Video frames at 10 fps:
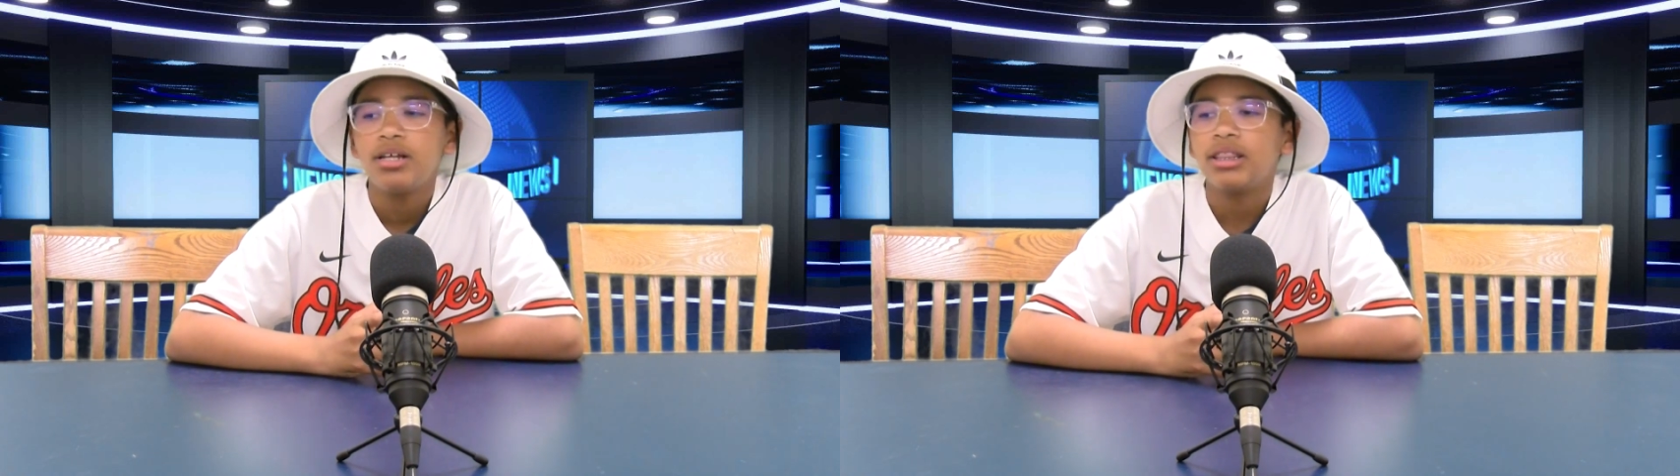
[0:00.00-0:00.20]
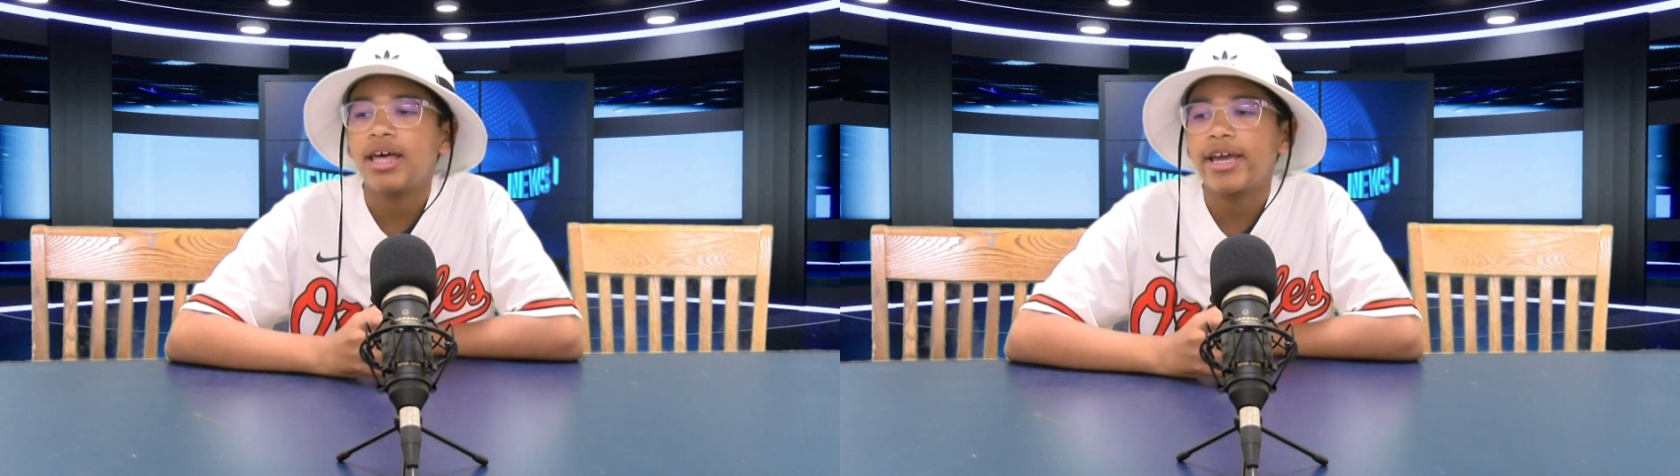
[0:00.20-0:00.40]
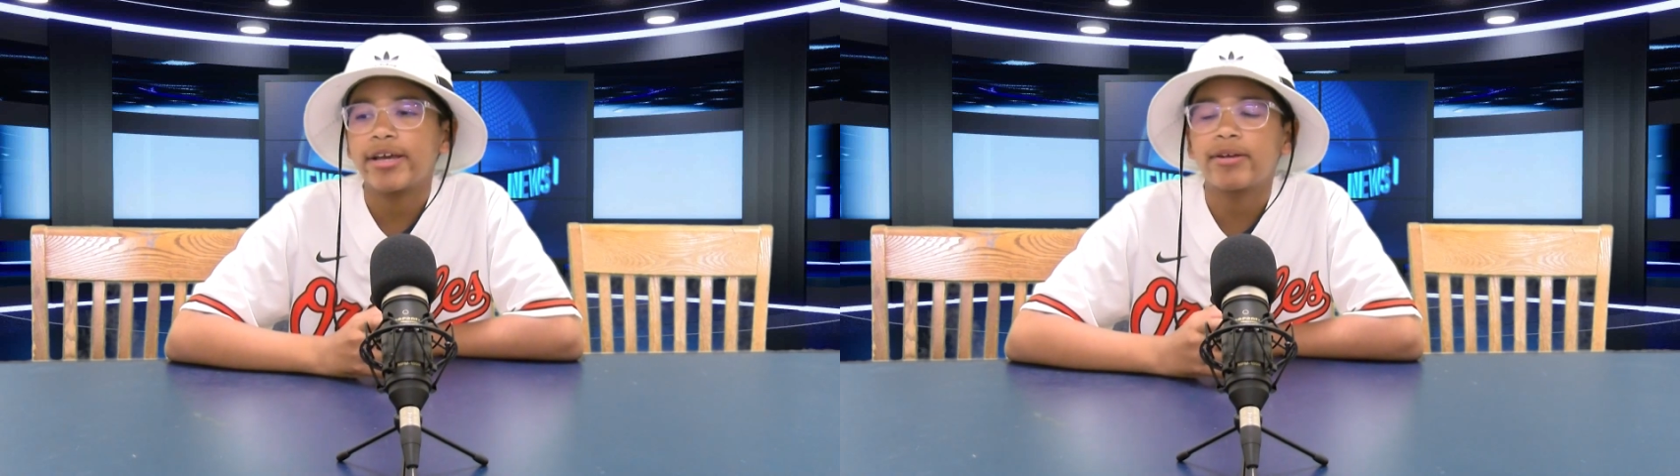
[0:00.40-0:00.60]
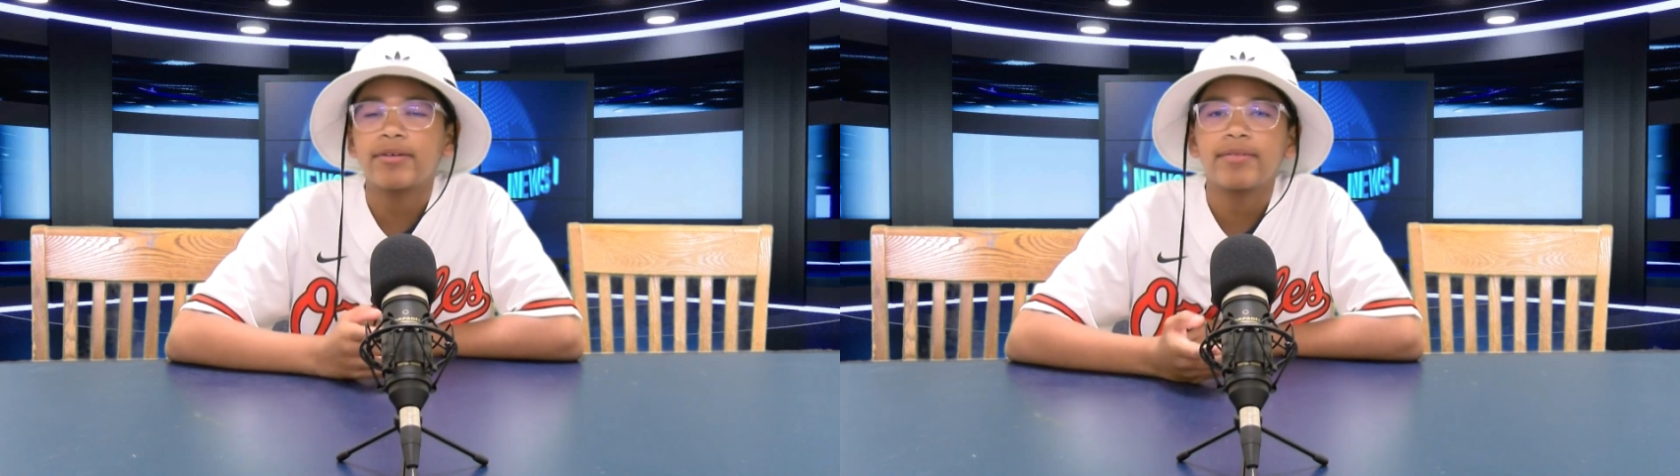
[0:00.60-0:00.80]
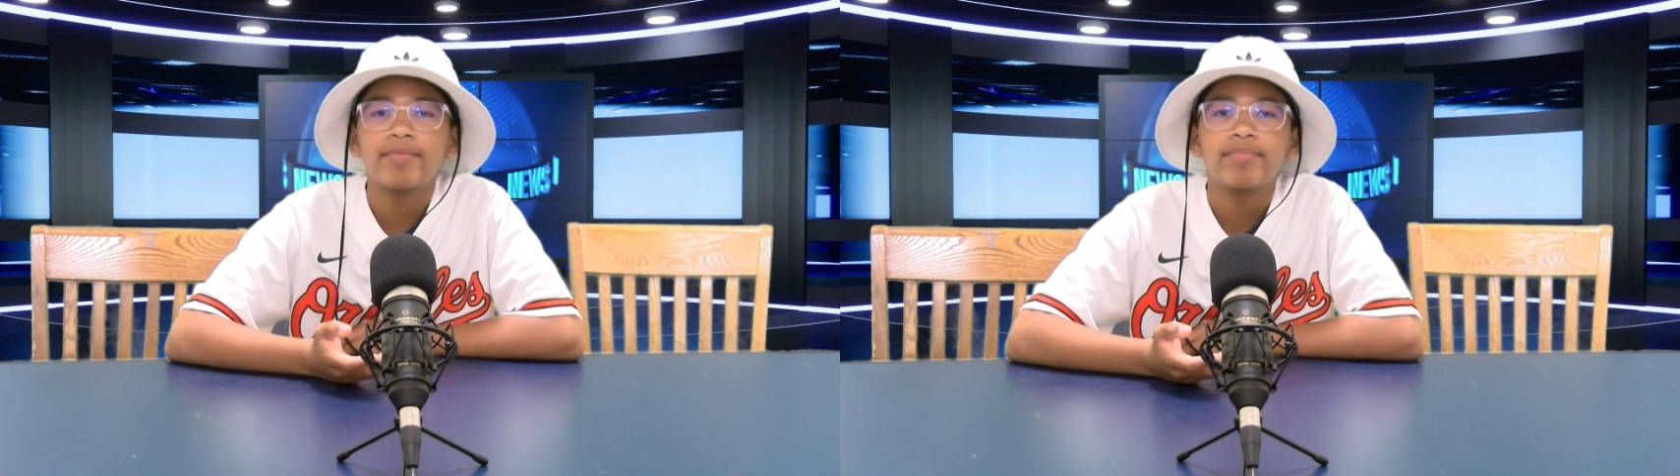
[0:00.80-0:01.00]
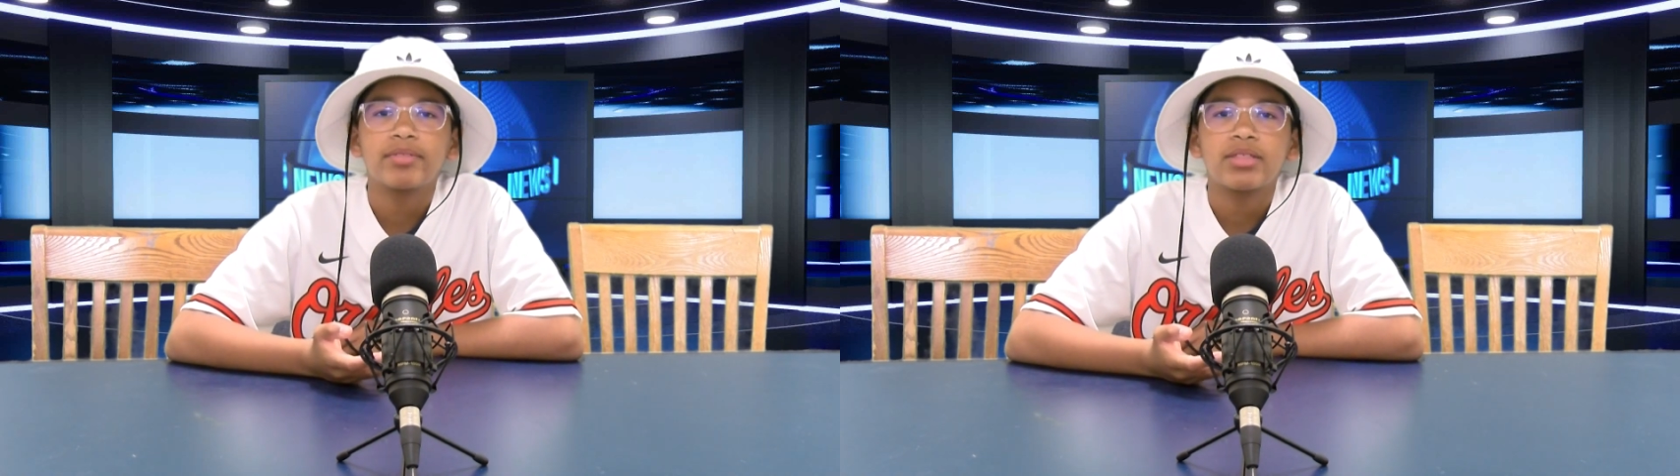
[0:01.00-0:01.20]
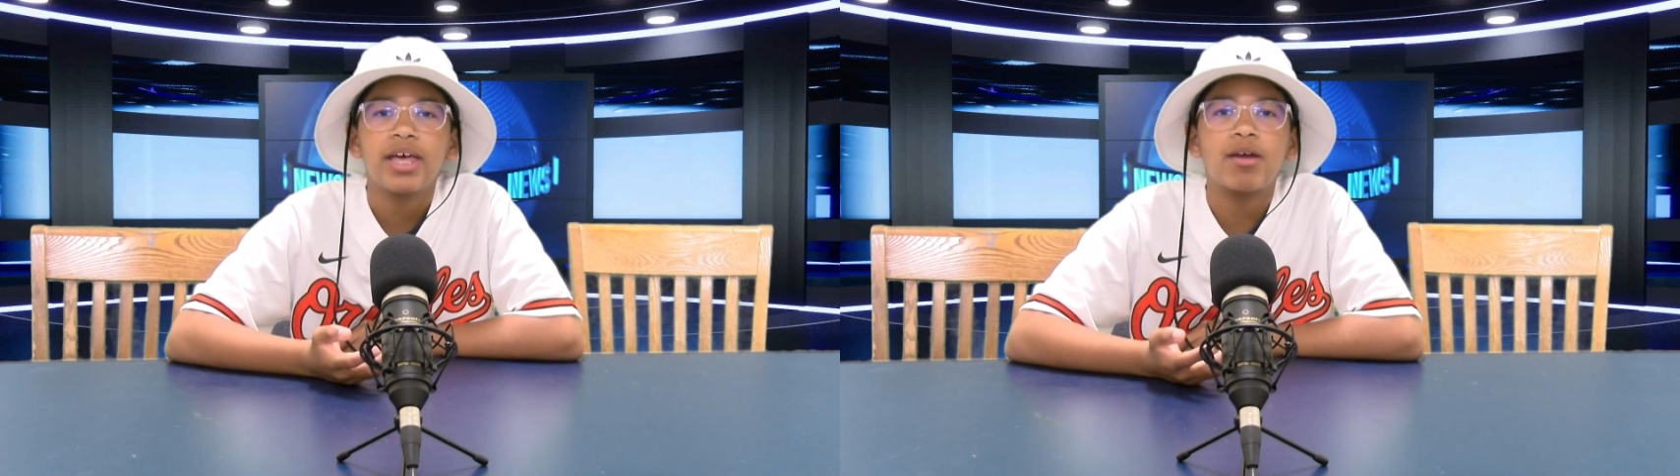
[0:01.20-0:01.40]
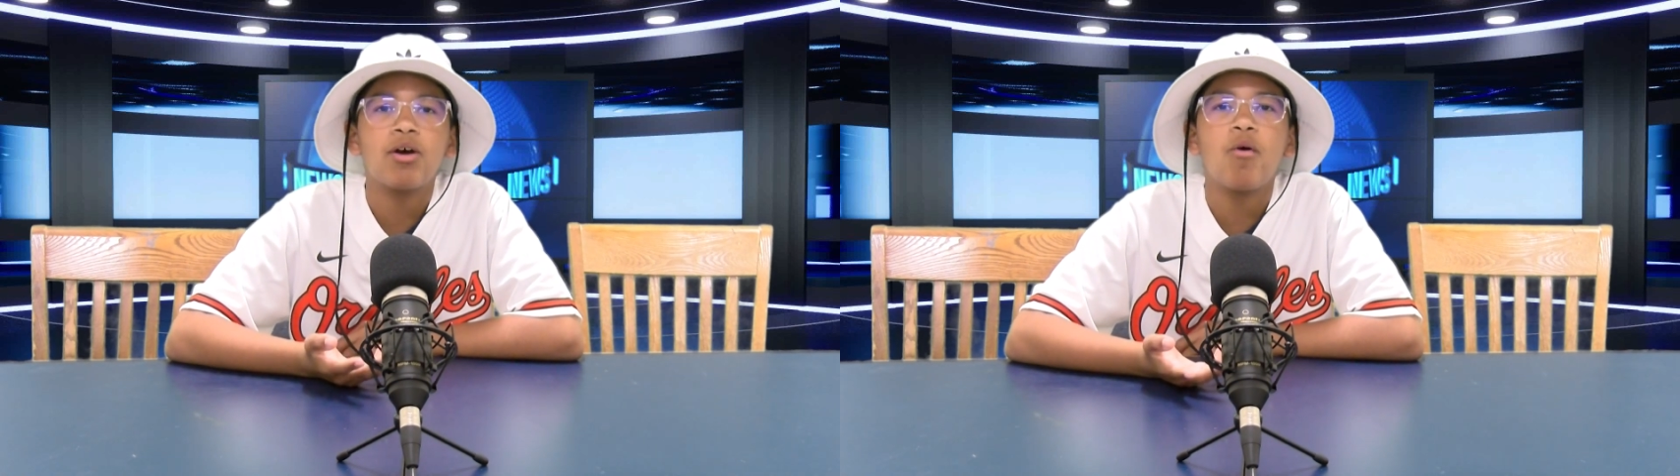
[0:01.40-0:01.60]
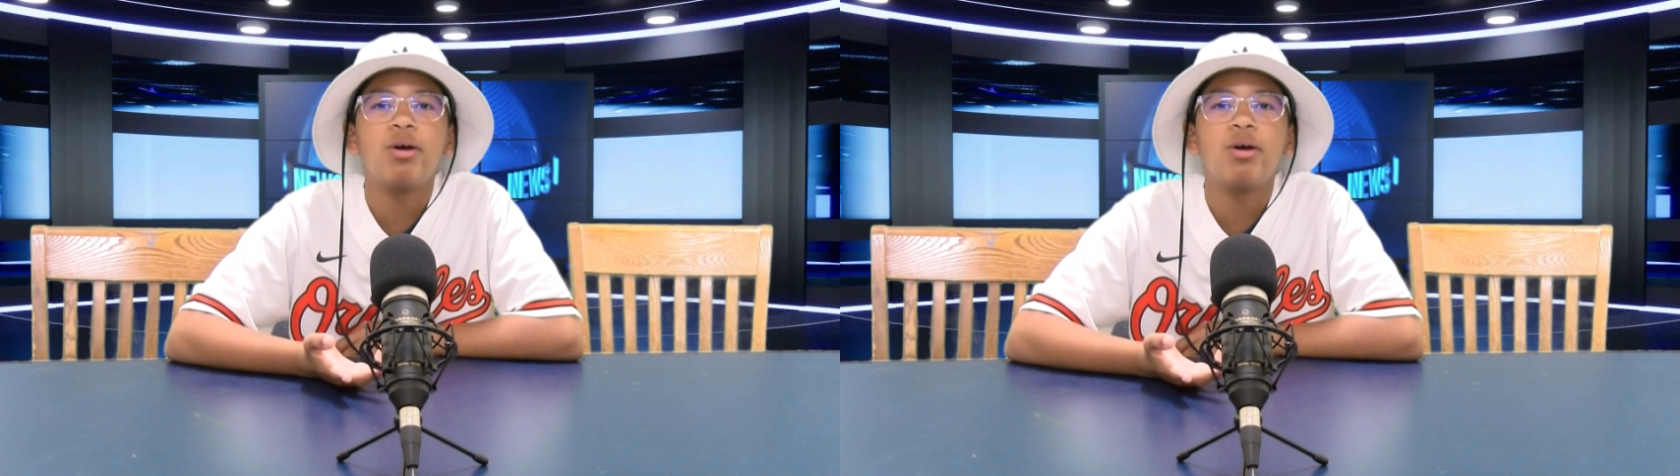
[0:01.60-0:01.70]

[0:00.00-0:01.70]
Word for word: like like